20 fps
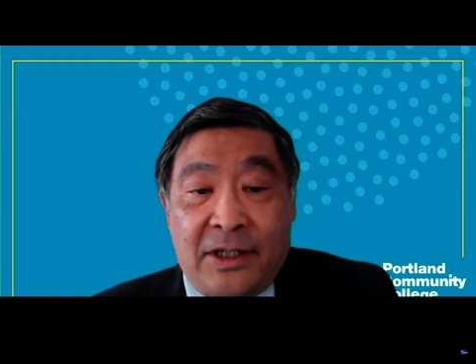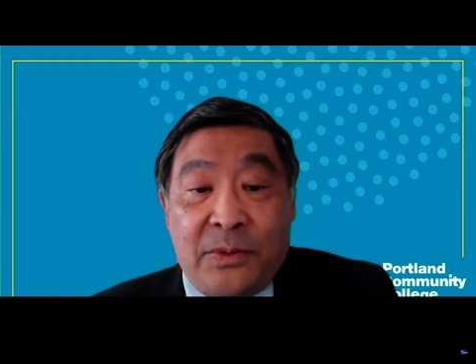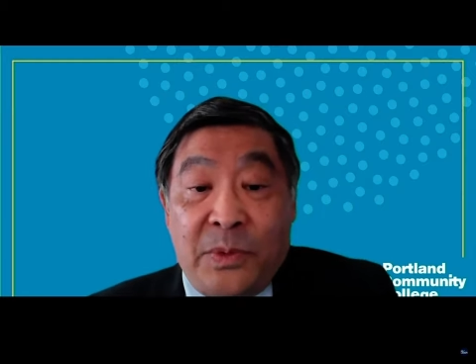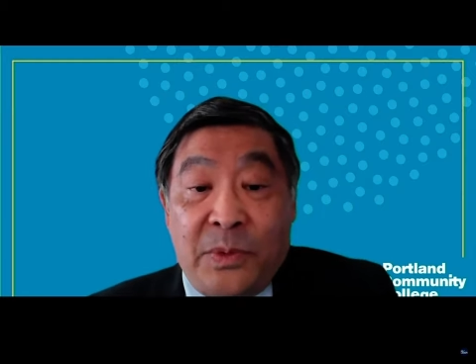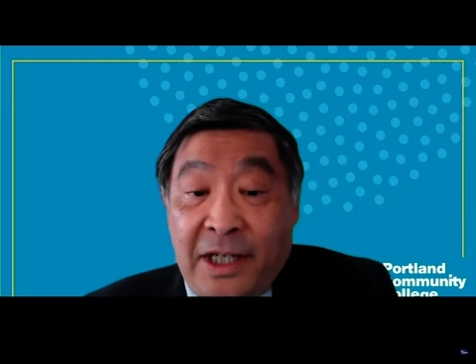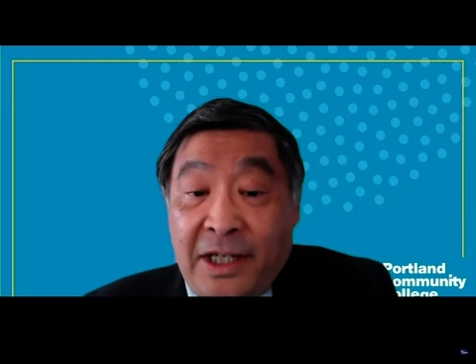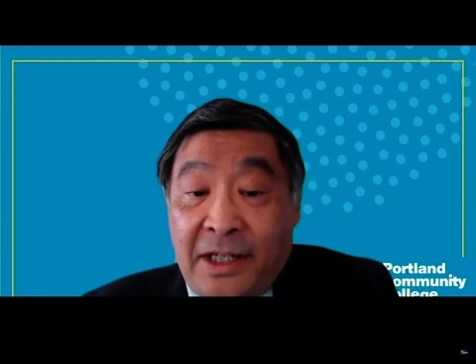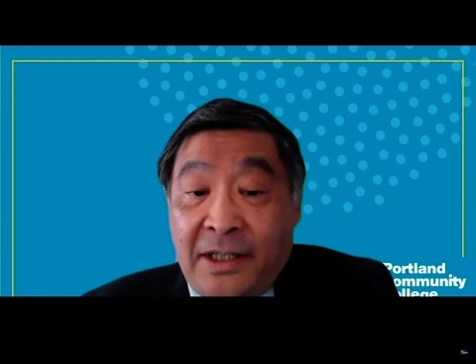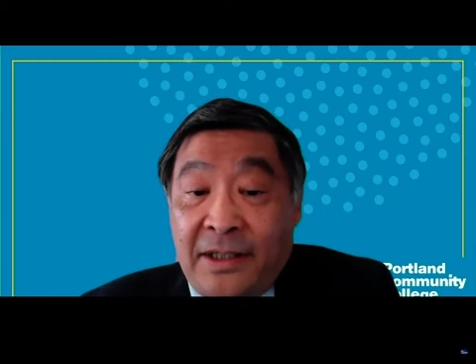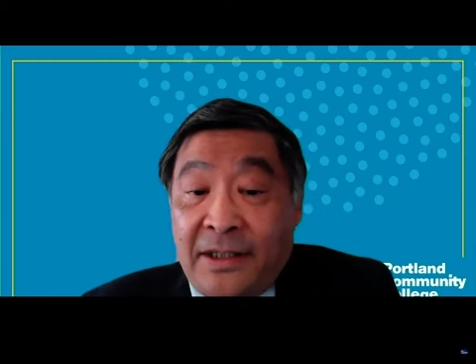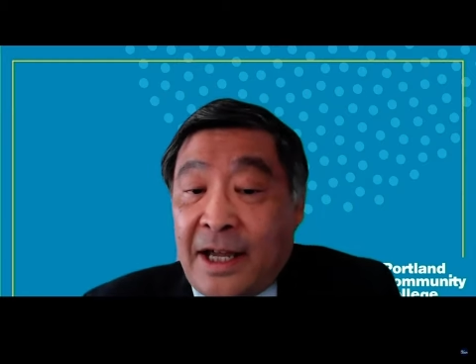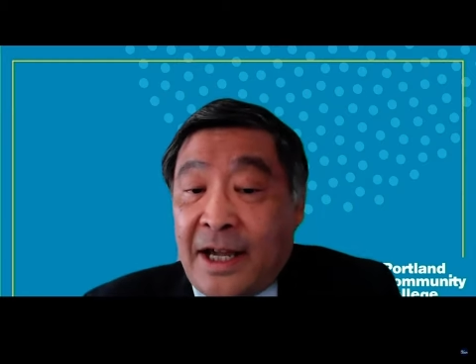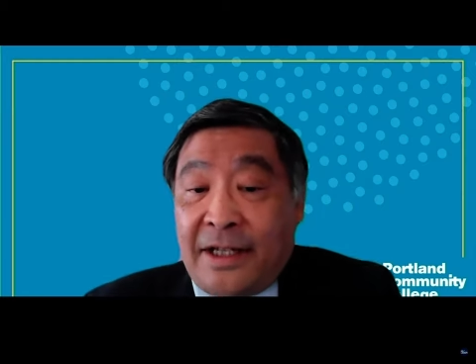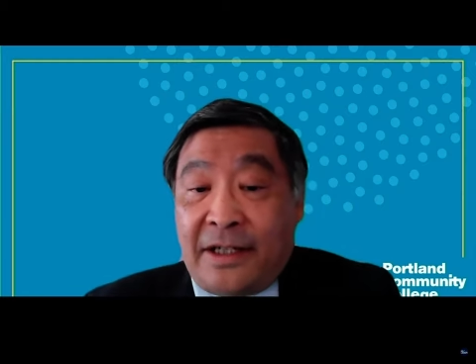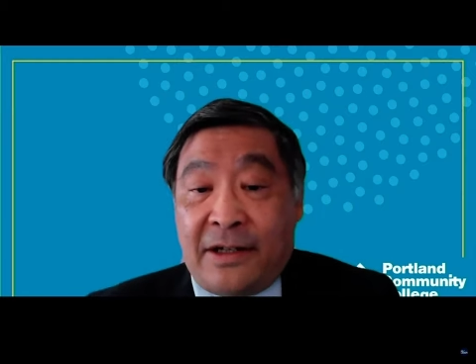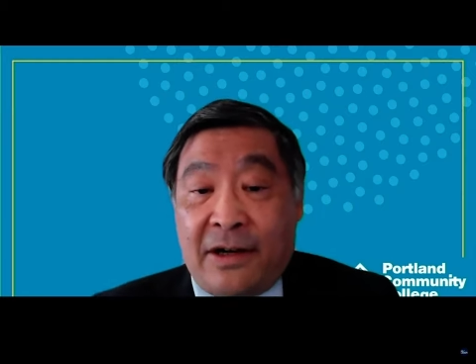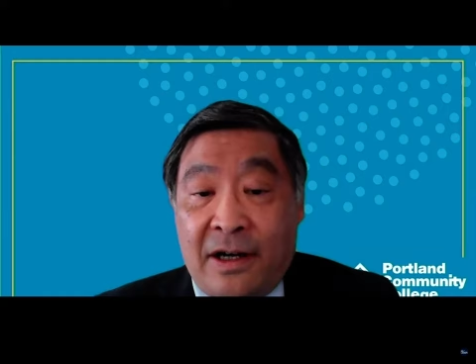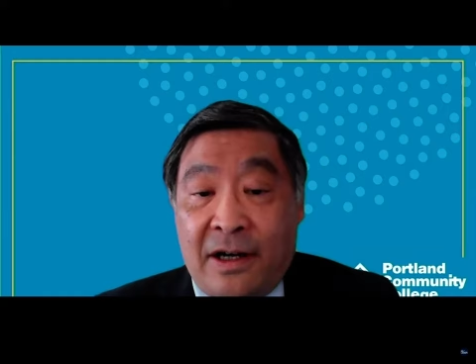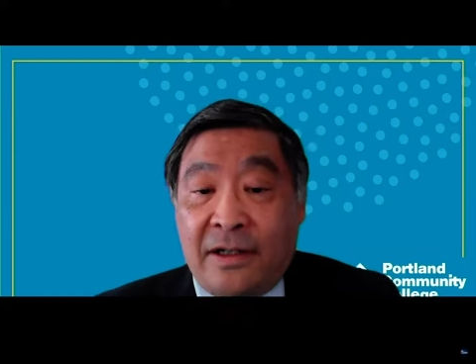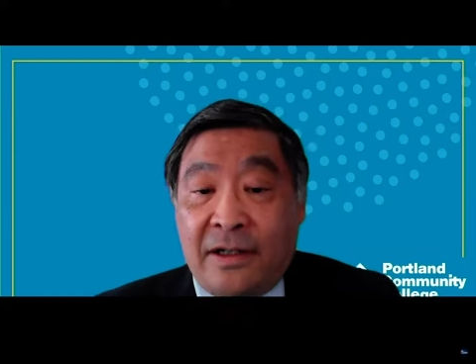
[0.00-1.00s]
We,
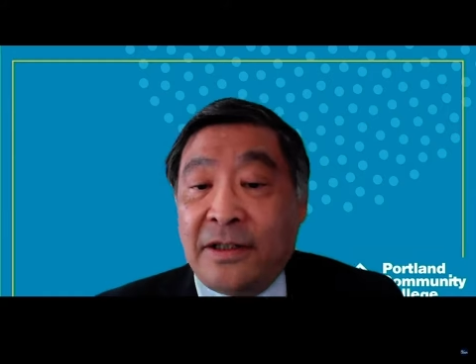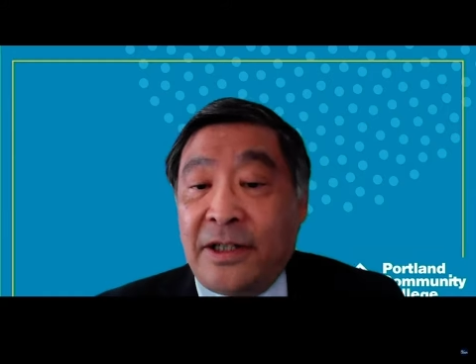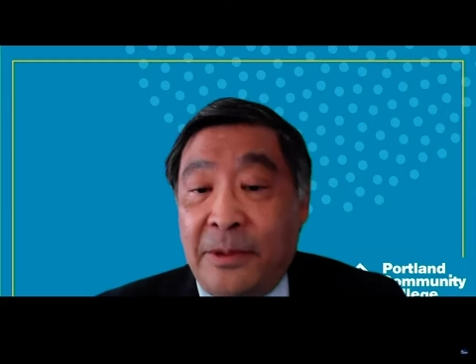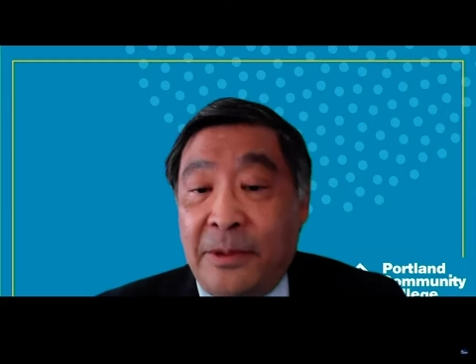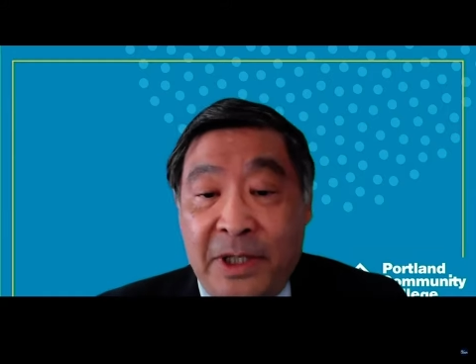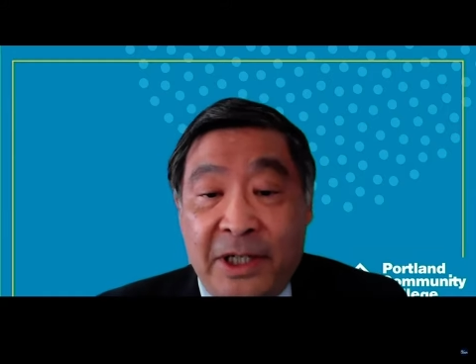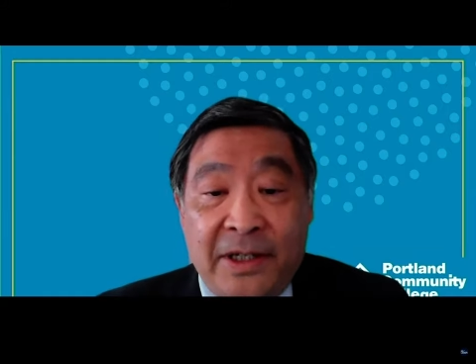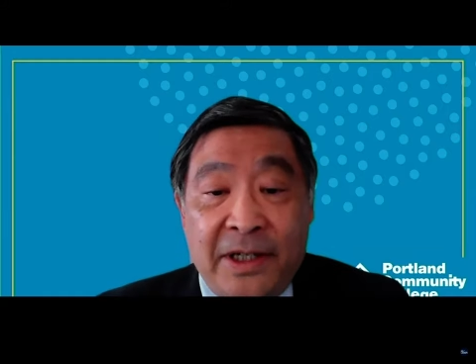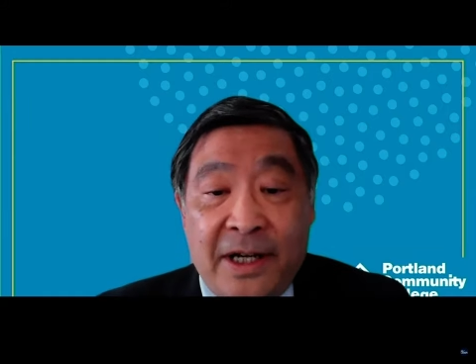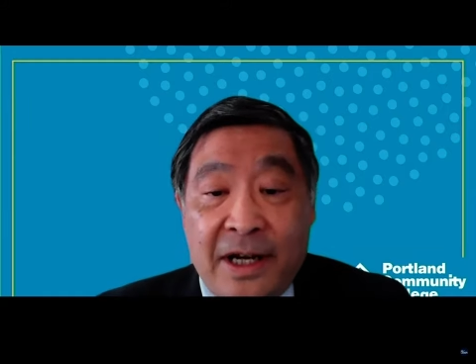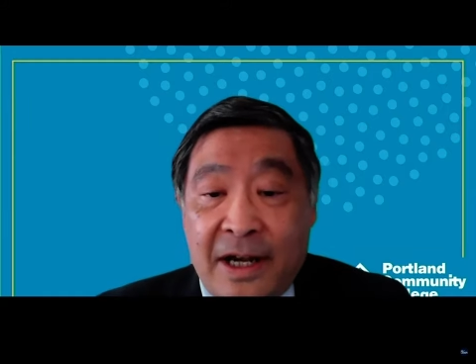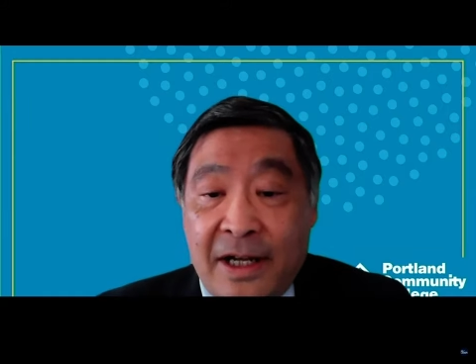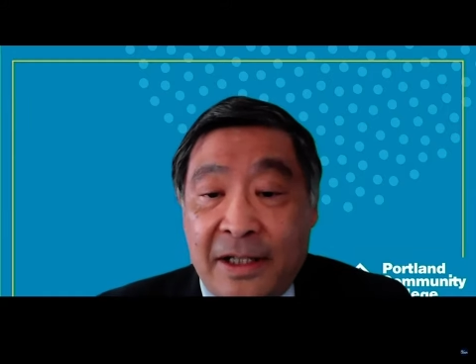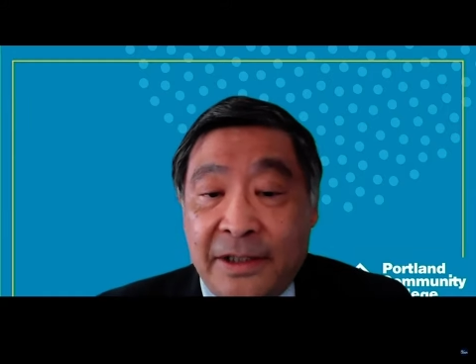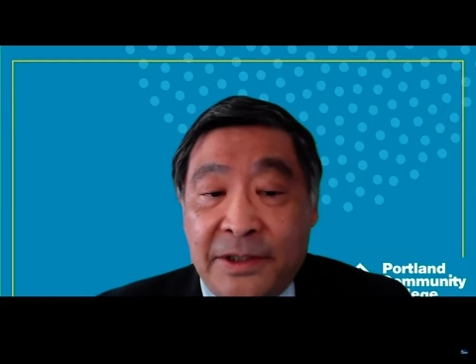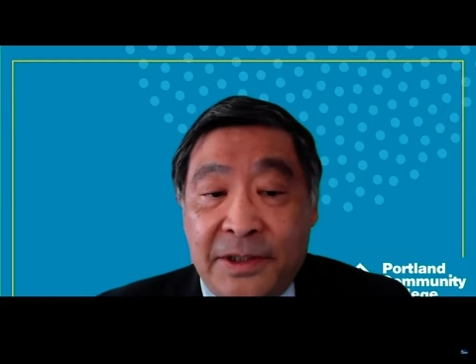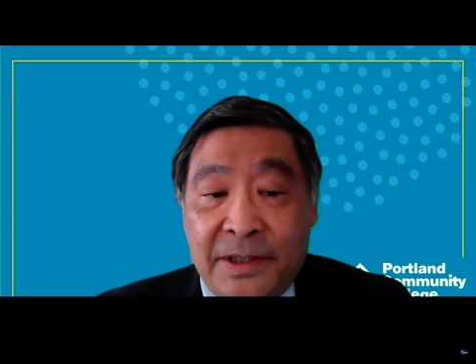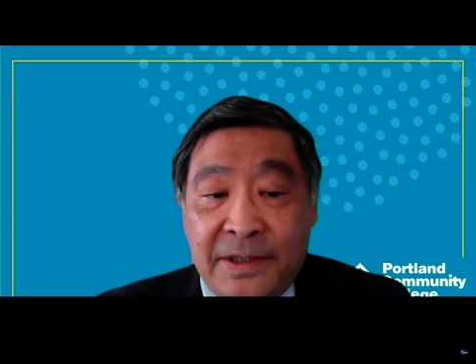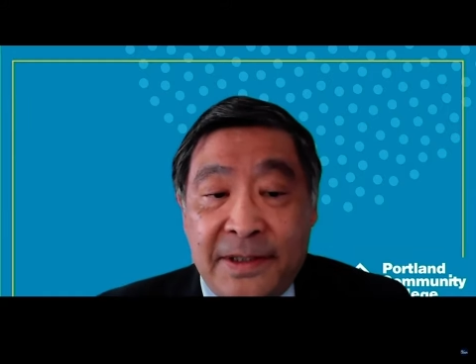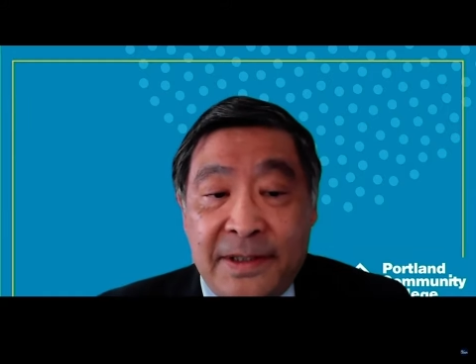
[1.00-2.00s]
like all community
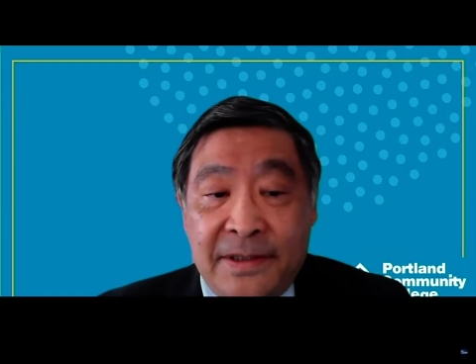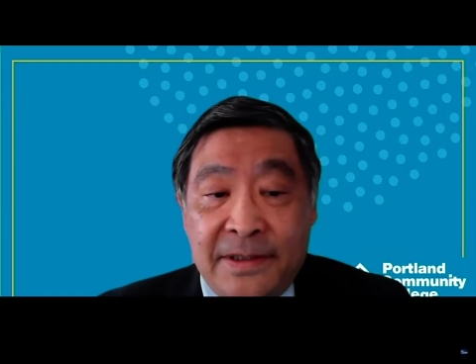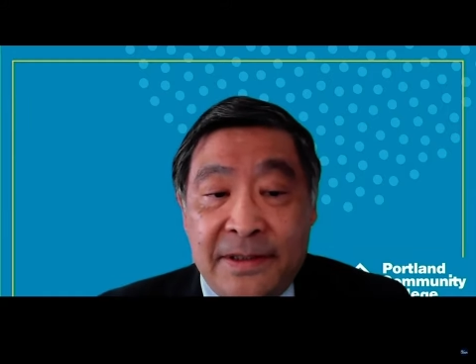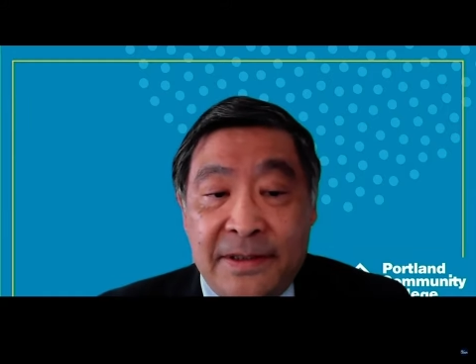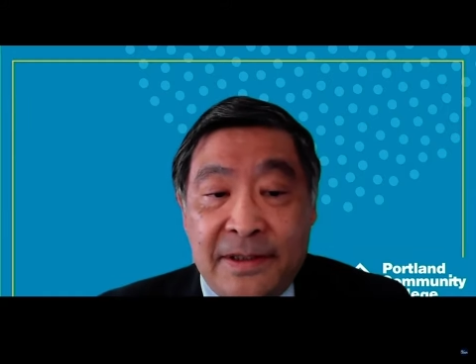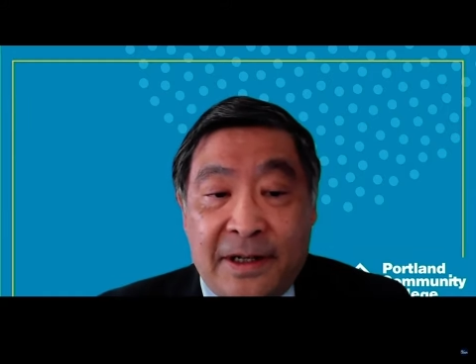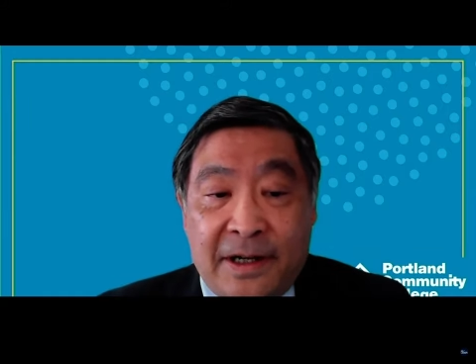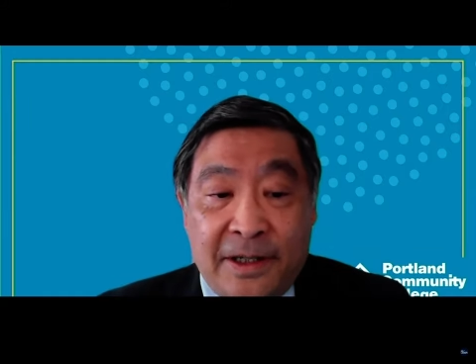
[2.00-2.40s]
colleges,